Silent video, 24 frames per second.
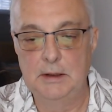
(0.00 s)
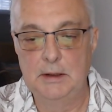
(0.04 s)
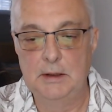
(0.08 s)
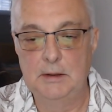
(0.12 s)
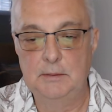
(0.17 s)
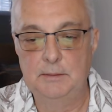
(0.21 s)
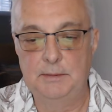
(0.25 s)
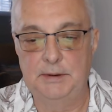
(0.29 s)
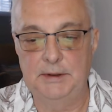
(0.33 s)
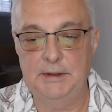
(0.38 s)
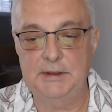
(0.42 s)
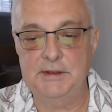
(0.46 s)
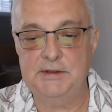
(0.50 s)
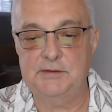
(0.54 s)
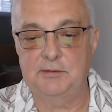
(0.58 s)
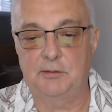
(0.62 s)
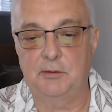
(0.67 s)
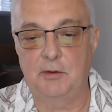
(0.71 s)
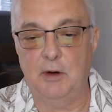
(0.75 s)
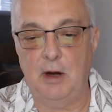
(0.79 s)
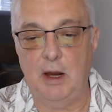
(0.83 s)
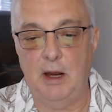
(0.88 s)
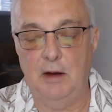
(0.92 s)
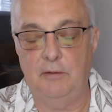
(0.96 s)
Police
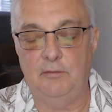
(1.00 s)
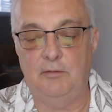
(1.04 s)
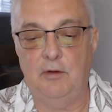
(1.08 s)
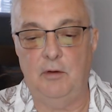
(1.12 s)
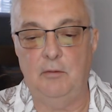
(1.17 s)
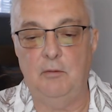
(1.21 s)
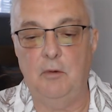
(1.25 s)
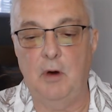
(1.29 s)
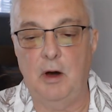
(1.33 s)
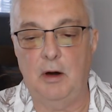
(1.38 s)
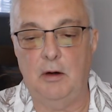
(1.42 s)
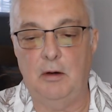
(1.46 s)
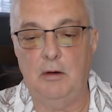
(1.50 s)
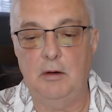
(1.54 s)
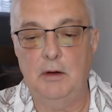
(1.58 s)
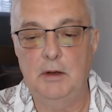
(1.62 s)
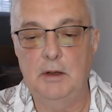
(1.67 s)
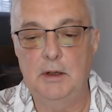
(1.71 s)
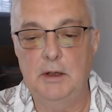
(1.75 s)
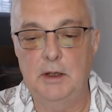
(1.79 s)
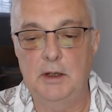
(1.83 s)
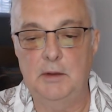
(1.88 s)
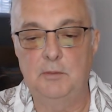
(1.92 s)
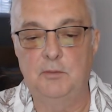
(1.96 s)
were everywhere
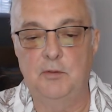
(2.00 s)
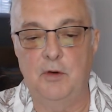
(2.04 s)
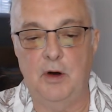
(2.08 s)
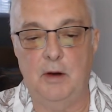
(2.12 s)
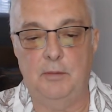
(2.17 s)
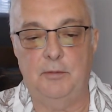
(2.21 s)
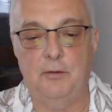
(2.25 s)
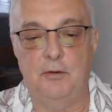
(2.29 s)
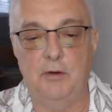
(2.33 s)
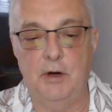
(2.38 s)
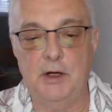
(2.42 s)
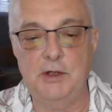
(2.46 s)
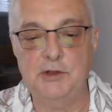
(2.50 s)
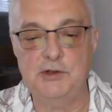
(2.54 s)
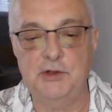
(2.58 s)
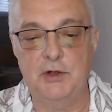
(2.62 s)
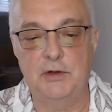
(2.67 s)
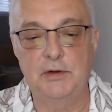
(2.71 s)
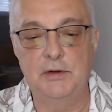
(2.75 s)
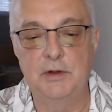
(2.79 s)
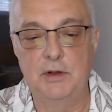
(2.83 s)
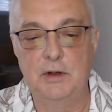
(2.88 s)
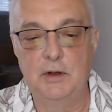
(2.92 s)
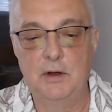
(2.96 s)
in
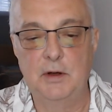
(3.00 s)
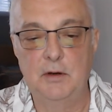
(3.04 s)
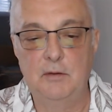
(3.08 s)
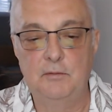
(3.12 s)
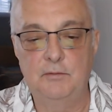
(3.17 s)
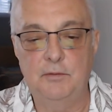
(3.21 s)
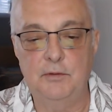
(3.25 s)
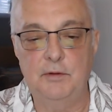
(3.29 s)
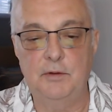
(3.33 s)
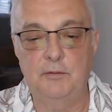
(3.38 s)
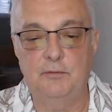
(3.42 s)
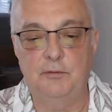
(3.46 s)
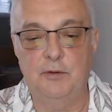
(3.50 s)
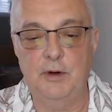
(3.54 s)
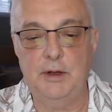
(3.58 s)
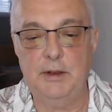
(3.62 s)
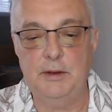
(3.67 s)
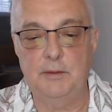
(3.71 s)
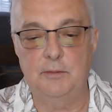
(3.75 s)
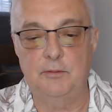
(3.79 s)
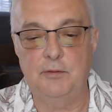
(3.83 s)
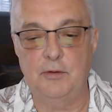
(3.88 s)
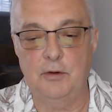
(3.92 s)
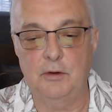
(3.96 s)
preparation for the
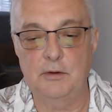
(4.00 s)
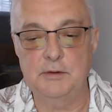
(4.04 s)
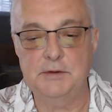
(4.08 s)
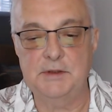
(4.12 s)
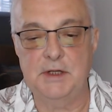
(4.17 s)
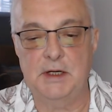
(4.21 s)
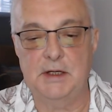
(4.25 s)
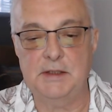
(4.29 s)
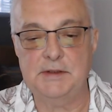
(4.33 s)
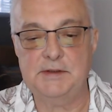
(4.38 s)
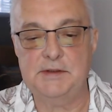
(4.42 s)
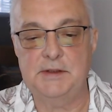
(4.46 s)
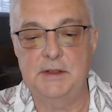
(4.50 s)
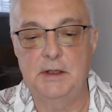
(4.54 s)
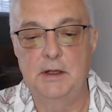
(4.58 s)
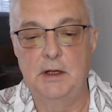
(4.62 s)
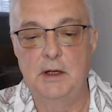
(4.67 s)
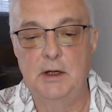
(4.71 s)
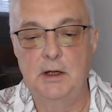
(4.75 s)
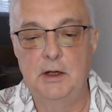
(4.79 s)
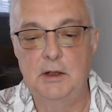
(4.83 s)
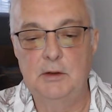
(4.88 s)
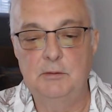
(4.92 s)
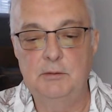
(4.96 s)
freedom protest,
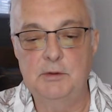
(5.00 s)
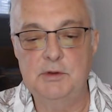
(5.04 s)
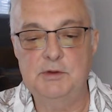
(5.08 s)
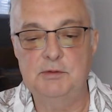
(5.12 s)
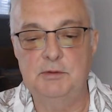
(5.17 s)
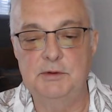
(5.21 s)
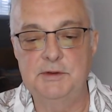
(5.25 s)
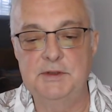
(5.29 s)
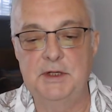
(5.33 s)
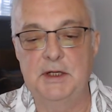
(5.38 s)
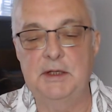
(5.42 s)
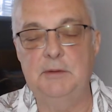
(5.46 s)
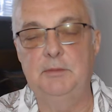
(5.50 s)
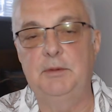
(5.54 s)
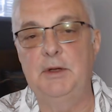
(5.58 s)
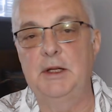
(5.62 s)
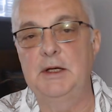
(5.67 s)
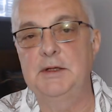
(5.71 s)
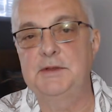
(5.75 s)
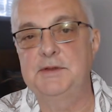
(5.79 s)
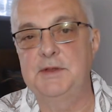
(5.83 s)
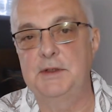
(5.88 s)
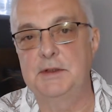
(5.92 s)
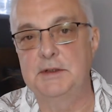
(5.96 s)
which will take
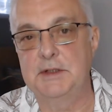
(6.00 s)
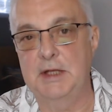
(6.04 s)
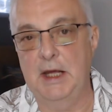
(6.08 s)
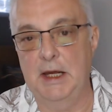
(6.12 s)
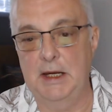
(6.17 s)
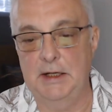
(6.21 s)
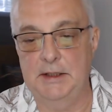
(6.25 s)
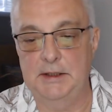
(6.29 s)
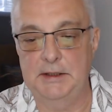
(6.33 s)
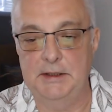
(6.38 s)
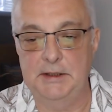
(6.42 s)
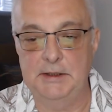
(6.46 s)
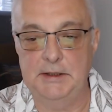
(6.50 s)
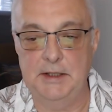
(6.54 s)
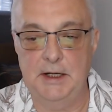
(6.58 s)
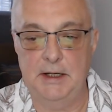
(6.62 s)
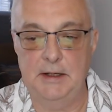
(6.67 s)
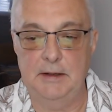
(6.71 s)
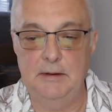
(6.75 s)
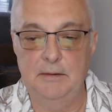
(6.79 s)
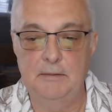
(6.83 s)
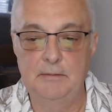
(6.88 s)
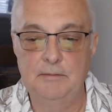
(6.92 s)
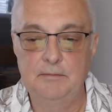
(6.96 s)
place on Canada
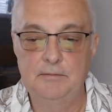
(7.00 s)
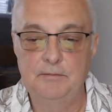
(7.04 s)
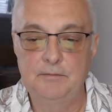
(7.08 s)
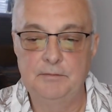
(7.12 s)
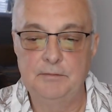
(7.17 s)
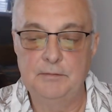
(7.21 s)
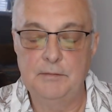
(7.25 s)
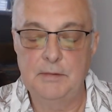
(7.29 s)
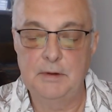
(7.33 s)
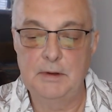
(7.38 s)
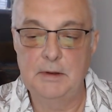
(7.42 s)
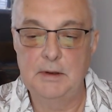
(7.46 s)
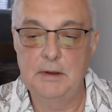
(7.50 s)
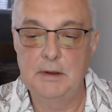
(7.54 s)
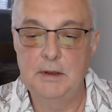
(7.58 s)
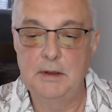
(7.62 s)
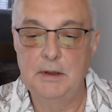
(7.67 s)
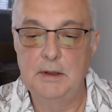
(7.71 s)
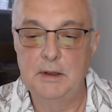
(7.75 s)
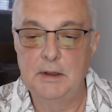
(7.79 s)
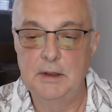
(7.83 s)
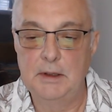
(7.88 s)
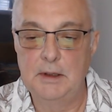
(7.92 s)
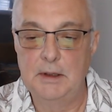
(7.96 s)
Day.
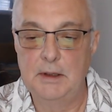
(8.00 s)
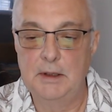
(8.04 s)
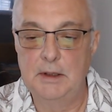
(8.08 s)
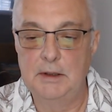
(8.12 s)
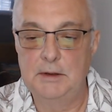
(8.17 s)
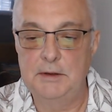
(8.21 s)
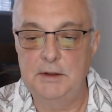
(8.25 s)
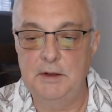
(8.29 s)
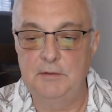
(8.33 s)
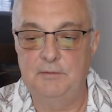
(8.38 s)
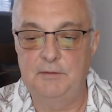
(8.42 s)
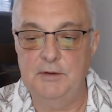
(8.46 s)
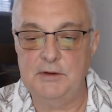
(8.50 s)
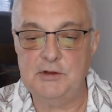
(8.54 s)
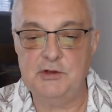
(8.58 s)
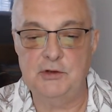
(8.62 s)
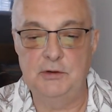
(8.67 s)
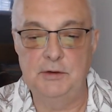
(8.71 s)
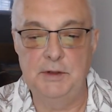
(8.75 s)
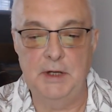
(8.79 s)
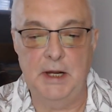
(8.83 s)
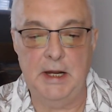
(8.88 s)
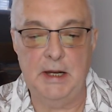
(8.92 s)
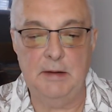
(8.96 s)
The
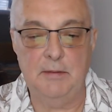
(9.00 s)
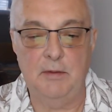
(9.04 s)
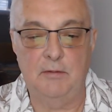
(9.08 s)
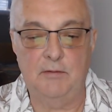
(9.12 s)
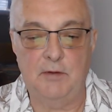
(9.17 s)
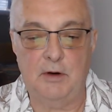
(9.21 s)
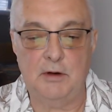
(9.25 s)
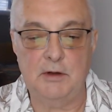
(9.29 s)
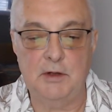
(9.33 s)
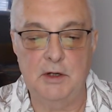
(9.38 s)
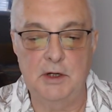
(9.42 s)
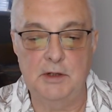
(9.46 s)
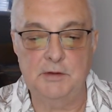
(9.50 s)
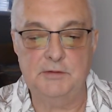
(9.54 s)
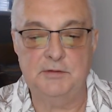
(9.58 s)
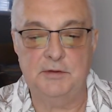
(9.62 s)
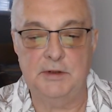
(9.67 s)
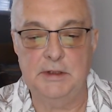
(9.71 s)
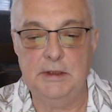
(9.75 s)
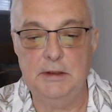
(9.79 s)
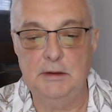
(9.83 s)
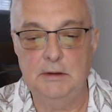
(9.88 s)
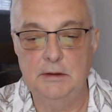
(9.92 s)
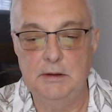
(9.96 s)
official name of our
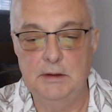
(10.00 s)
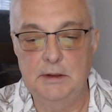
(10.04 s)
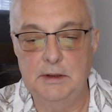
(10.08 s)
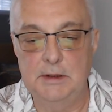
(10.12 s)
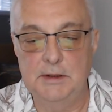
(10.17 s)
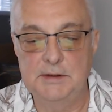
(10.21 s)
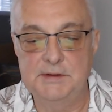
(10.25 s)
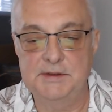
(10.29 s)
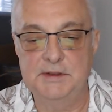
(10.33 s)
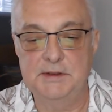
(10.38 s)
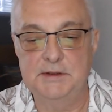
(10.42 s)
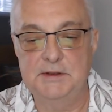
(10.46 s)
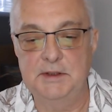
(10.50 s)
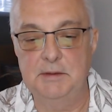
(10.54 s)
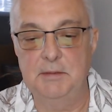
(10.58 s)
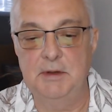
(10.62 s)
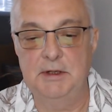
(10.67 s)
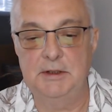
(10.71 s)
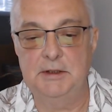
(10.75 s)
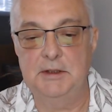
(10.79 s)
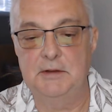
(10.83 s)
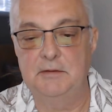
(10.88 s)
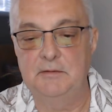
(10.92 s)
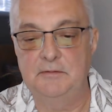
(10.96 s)
country is the
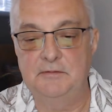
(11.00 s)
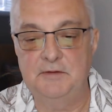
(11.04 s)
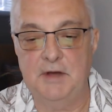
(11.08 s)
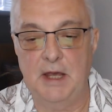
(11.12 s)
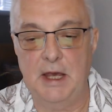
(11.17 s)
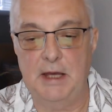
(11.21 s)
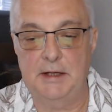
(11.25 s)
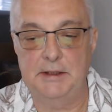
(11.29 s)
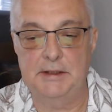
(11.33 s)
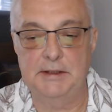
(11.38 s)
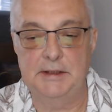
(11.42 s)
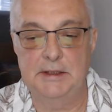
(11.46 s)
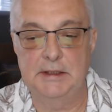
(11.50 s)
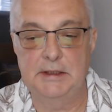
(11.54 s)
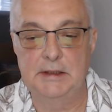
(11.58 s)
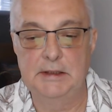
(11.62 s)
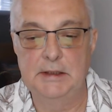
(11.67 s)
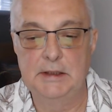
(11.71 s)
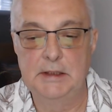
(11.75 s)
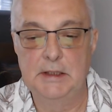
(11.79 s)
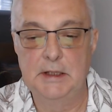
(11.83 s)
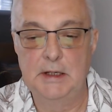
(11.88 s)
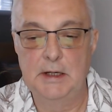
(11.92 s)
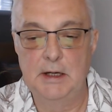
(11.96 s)
Dominion of Canada,
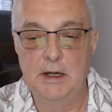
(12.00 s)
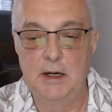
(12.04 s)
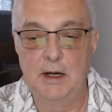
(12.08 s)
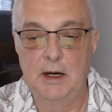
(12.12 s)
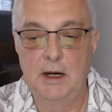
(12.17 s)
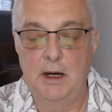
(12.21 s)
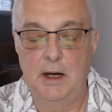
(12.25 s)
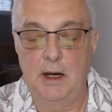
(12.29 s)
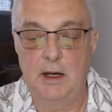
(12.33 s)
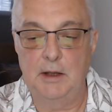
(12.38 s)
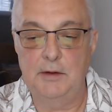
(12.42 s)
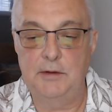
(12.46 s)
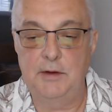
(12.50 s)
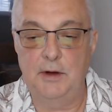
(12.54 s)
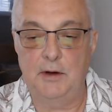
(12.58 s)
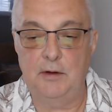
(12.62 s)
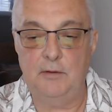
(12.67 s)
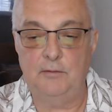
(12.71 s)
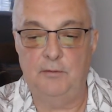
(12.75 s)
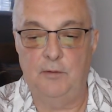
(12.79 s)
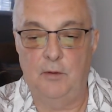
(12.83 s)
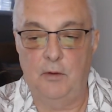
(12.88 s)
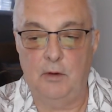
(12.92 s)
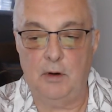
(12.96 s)
and
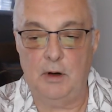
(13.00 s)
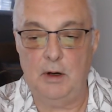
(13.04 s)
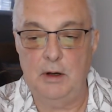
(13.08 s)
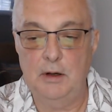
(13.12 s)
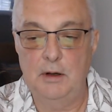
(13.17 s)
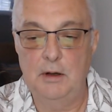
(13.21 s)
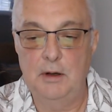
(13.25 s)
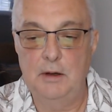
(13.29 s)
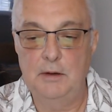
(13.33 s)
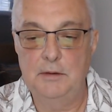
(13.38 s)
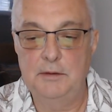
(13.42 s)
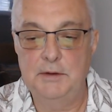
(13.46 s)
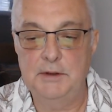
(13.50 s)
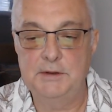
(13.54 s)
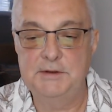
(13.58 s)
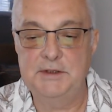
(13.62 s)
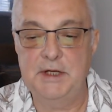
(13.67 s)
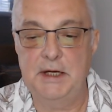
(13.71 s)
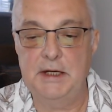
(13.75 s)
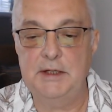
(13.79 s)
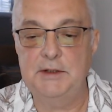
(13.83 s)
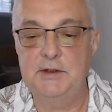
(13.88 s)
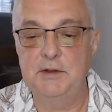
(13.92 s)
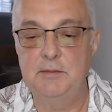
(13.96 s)
therefore the
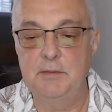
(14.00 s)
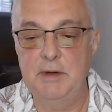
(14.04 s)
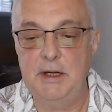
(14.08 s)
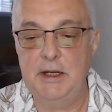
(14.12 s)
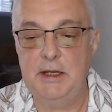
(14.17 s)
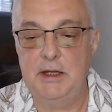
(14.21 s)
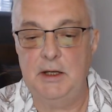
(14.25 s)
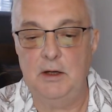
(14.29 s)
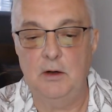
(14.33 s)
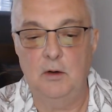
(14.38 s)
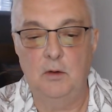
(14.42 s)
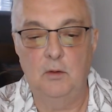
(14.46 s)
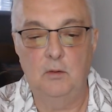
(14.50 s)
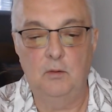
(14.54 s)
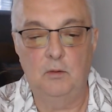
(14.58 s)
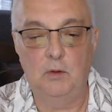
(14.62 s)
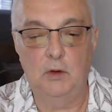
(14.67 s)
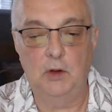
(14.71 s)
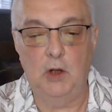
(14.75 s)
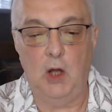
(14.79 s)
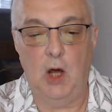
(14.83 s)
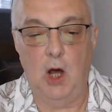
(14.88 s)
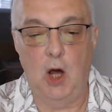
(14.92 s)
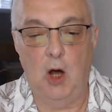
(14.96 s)
day to me
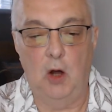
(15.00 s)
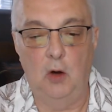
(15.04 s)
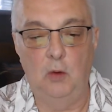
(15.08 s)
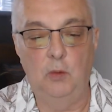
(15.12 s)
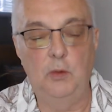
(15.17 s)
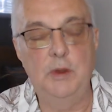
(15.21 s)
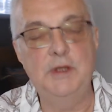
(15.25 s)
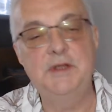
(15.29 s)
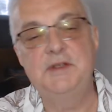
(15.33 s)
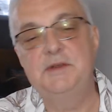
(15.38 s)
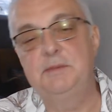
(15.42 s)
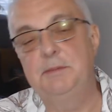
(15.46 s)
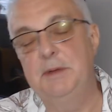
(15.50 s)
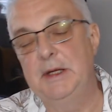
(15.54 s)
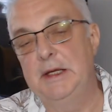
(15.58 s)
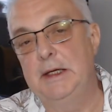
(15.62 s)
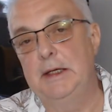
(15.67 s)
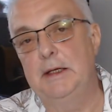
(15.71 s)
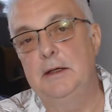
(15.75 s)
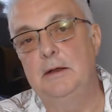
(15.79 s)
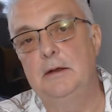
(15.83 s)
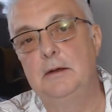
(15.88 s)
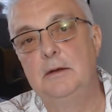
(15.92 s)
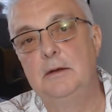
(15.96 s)
will always be